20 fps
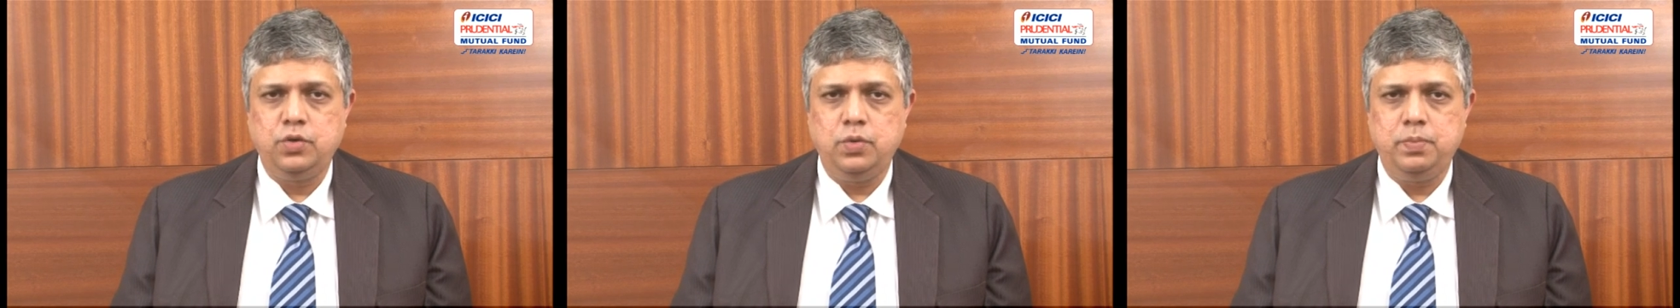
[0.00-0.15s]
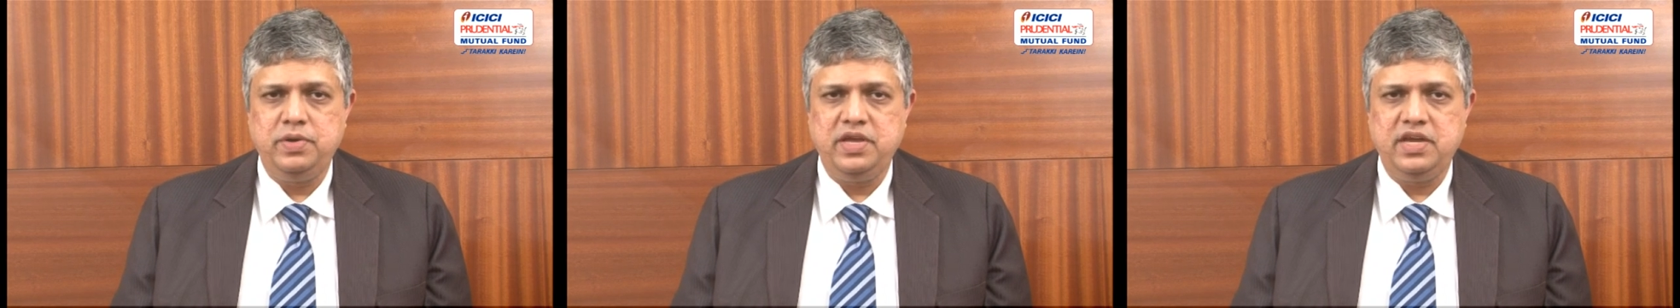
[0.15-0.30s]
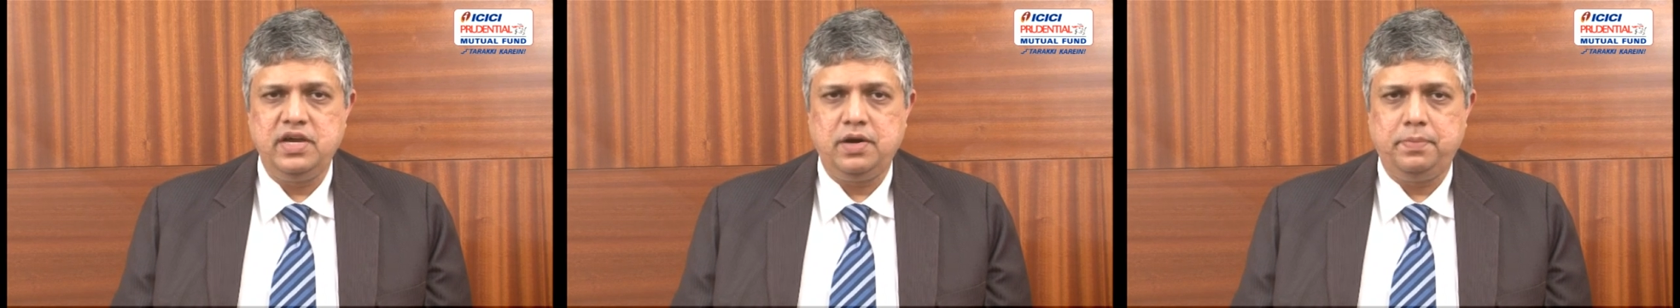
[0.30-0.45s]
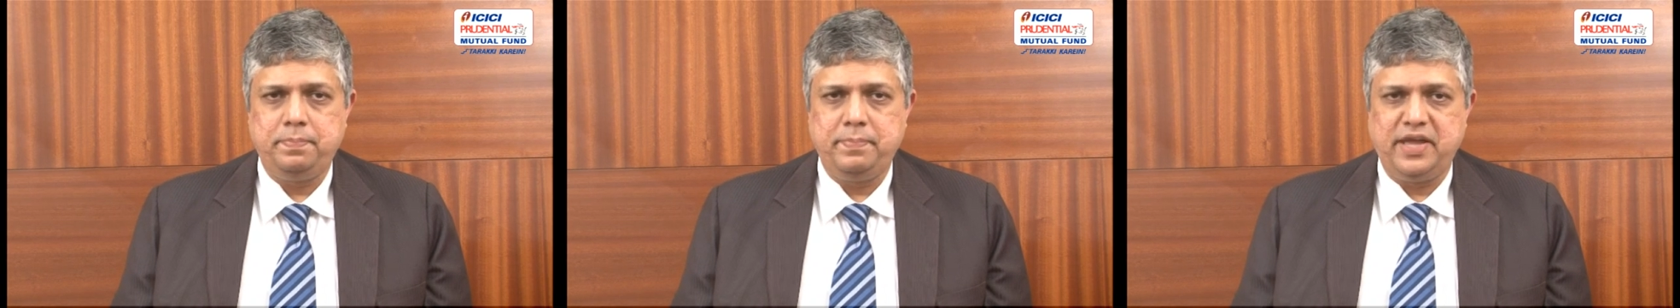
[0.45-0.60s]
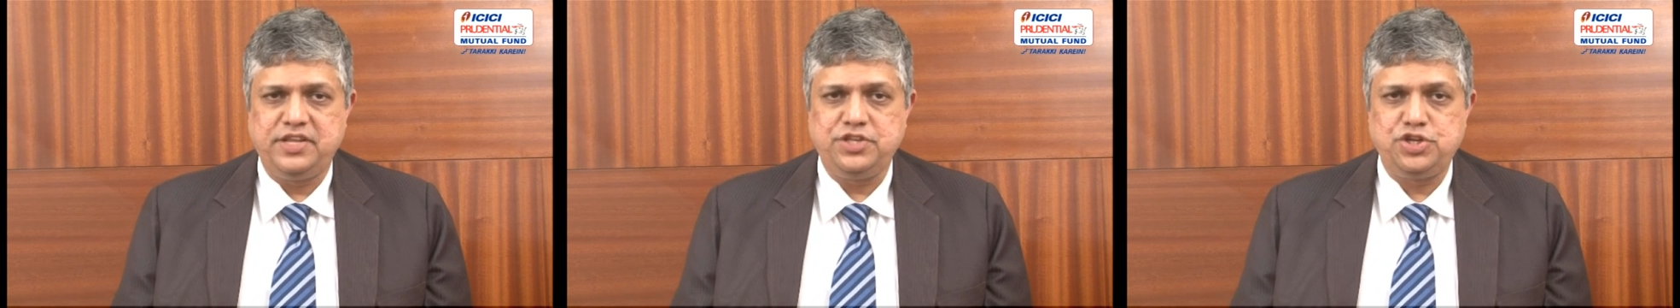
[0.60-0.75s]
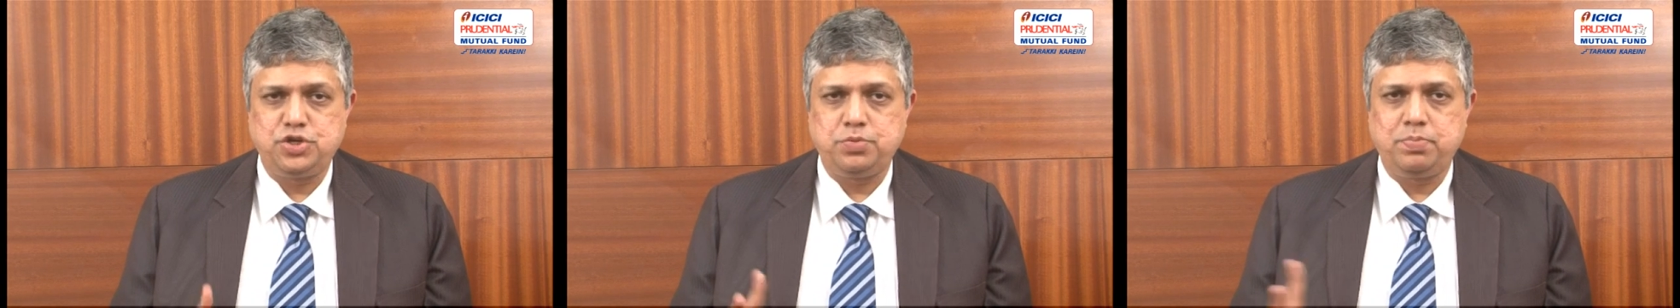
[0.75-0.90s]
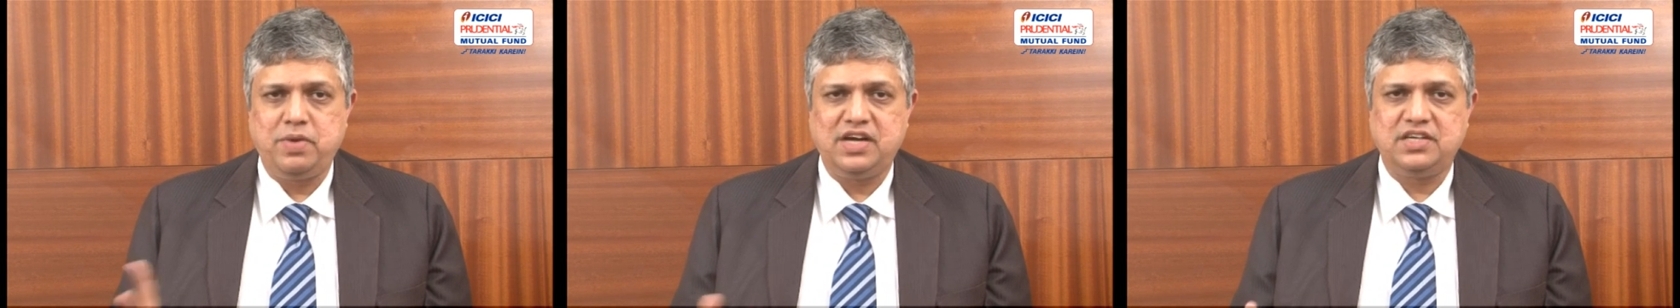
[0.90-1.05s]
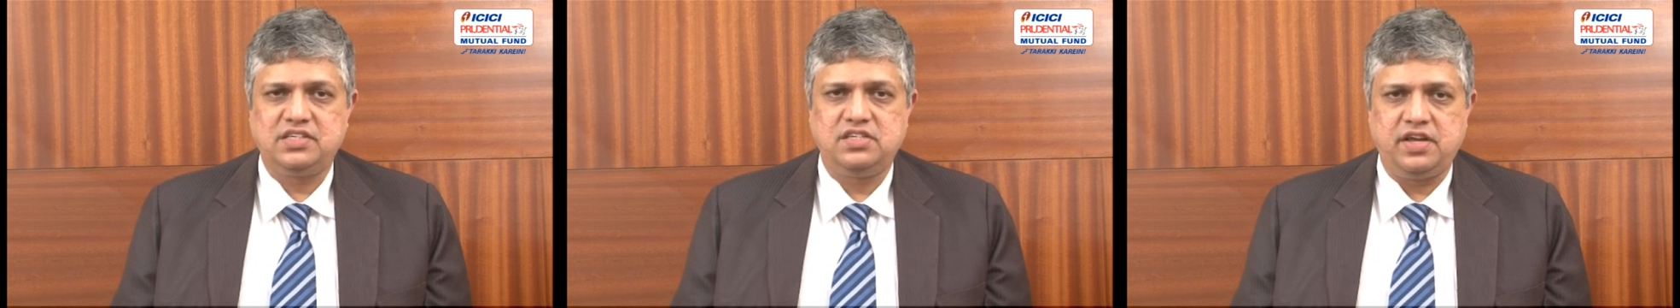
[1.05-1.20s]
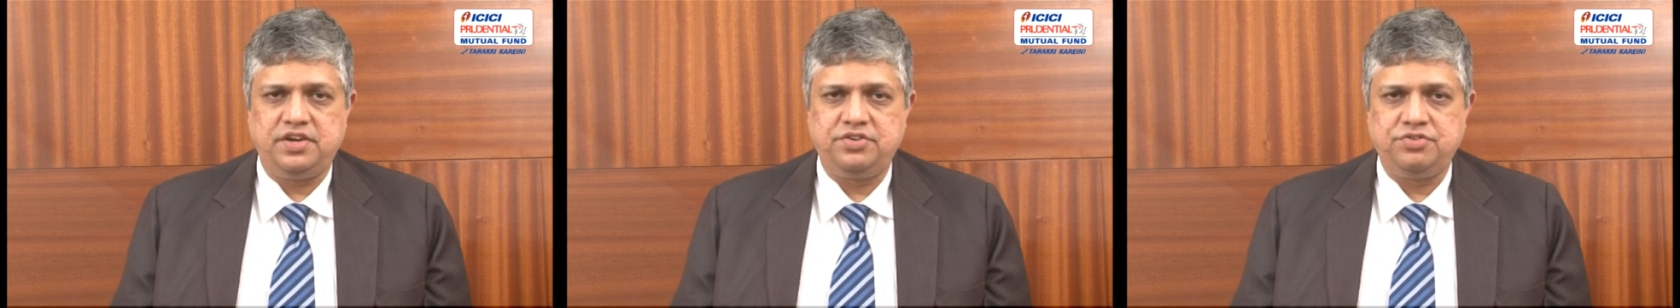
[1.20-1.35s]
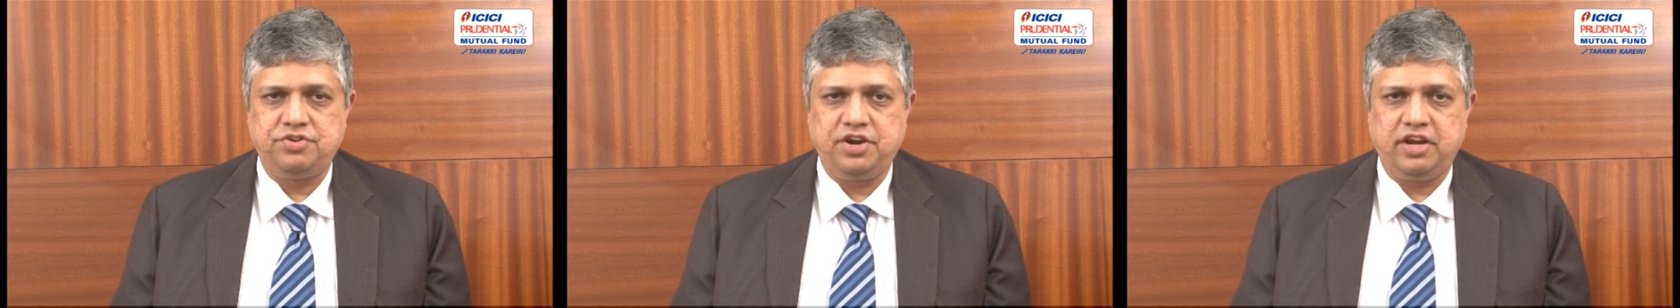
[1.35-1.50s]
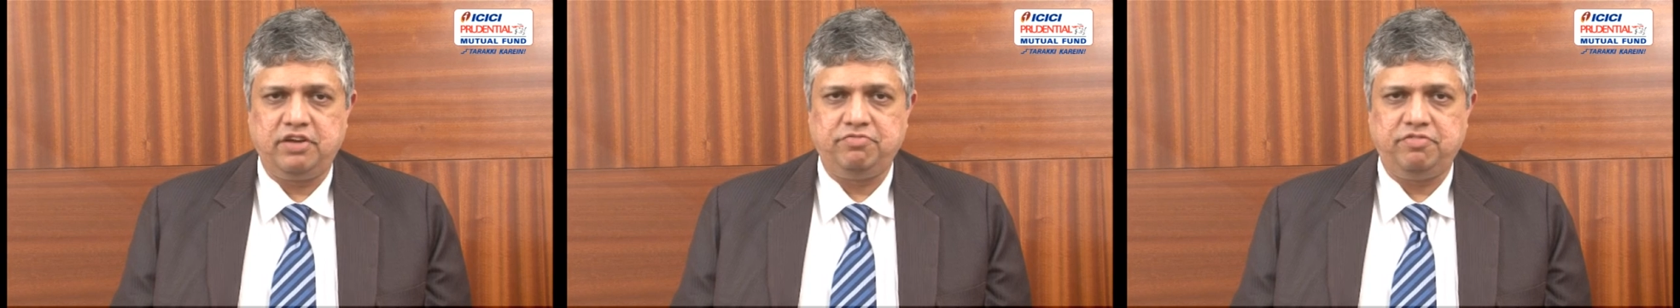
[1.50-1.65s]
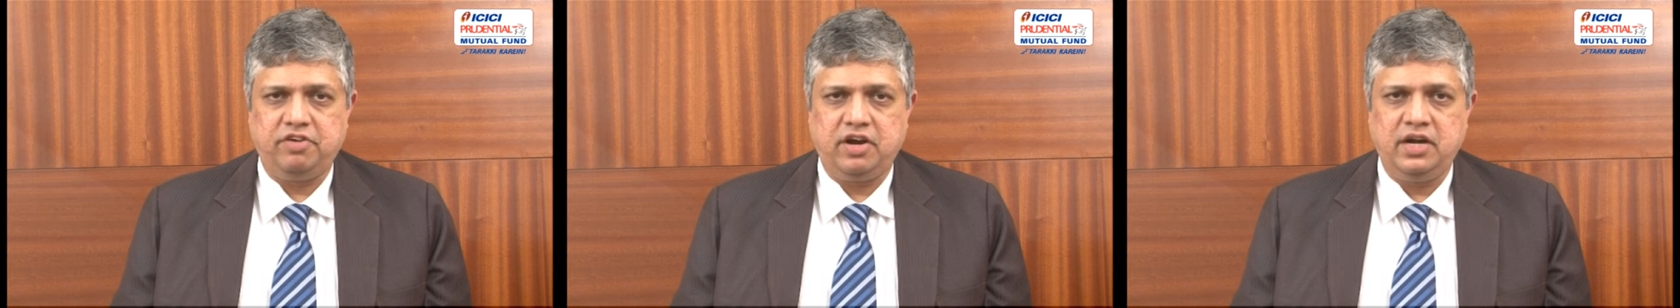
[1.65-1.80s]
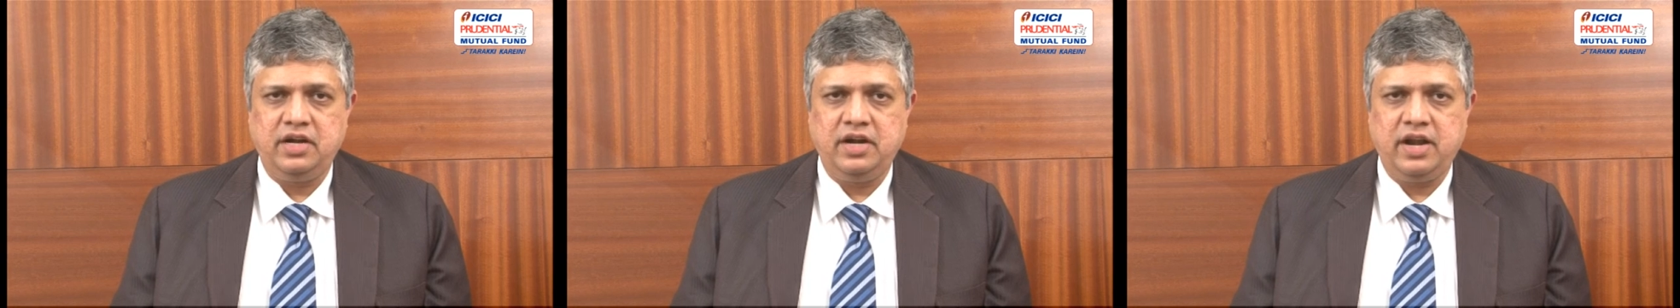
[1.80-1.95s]
to be a benchmark centric
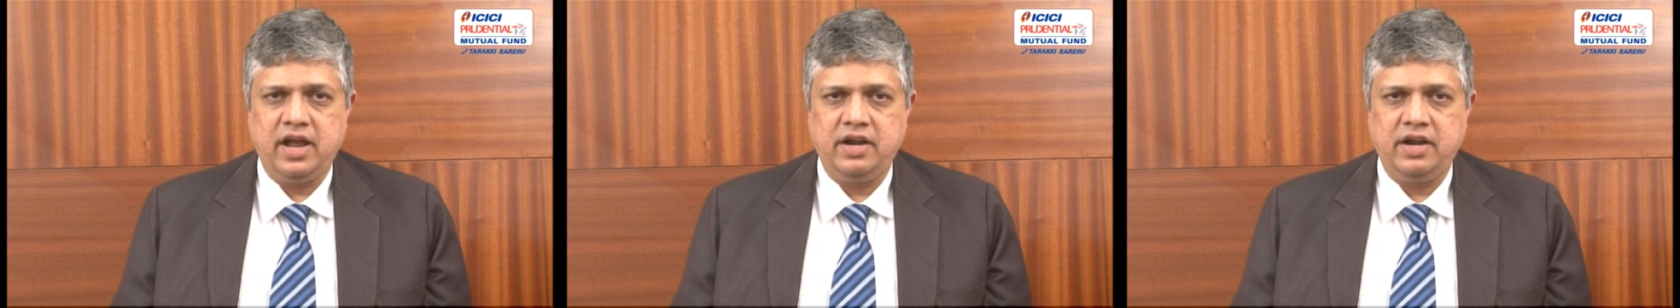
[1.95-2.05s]
fund,